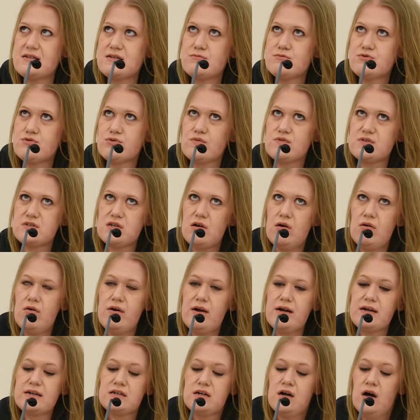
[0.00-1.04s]
some sort of
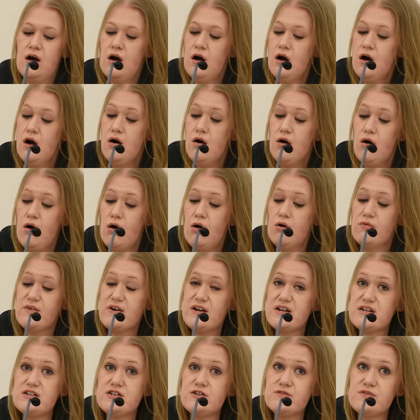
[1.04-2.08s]
sign of
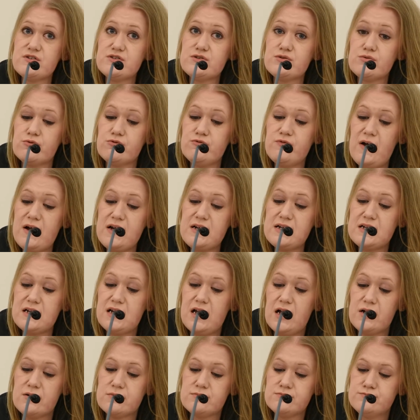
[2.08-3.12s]
individual
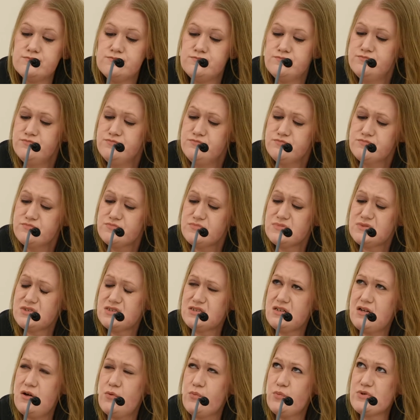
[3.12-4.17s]
failure.
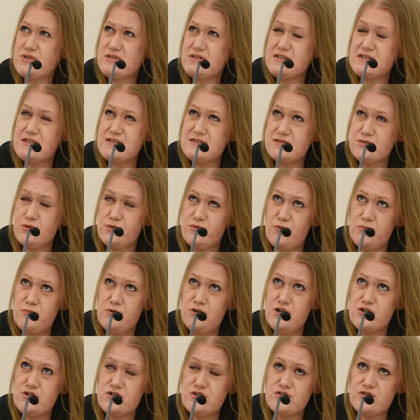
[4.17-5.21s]
We see this sort of
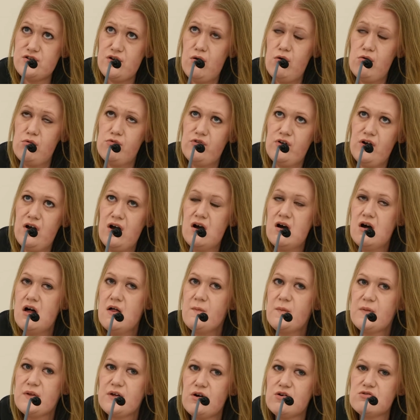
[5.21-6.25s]
emergence of
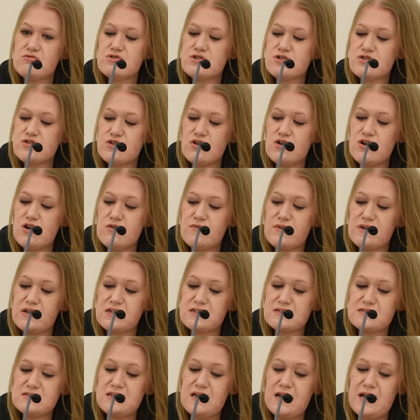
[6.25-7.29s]
the
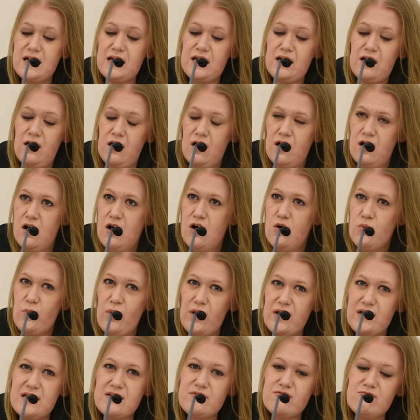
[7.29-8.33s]
undeserving sick,
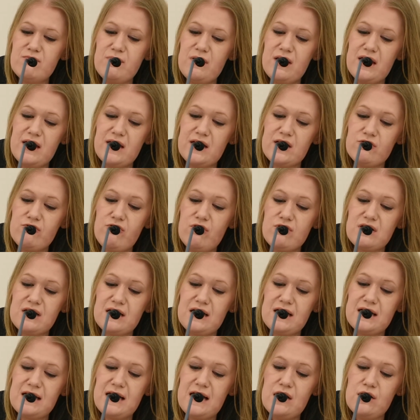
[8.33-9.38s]
where even being
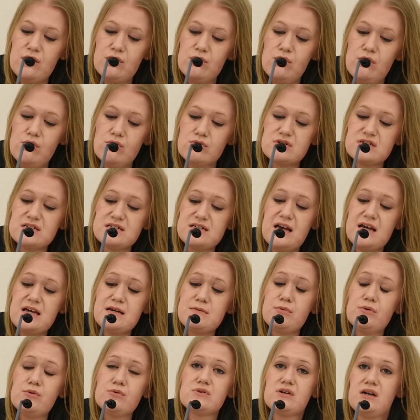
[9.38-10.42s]
chronically ill or
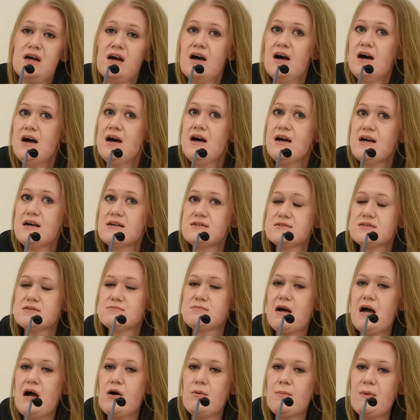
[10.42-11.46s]
disabled is
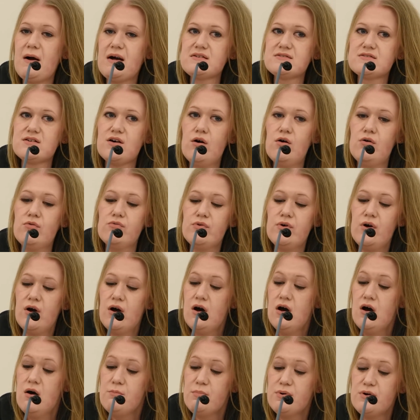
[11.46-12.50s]
somehow a matter of
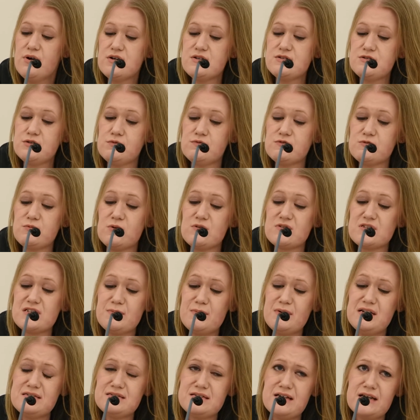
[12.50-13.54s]
personal
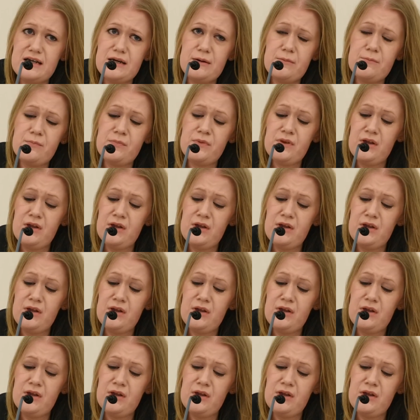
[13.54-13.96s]
responsibility.